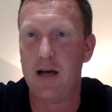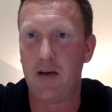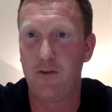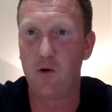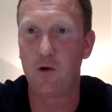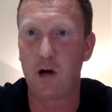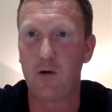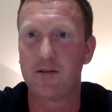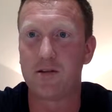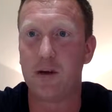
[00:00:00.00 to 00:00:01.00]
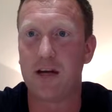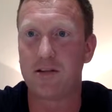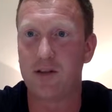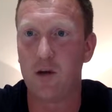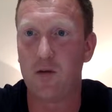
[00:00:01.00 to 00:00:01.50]
If your goal is to make
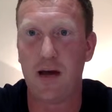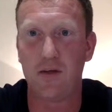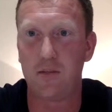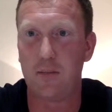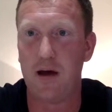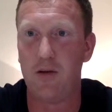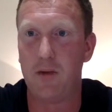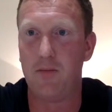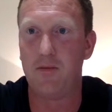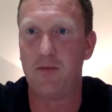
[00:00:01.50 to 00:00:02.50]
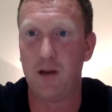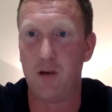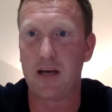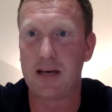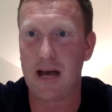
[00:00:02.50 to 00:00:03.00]
£2,000 a month,
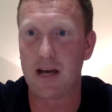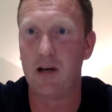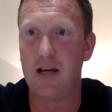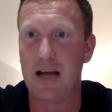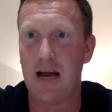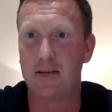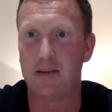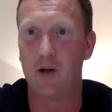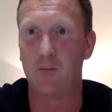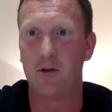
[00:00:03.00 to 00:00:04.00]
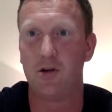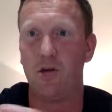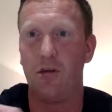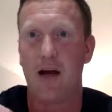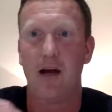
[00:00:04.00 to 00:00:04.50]
then again, let us help you
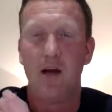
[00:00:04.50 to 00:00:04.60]
do that.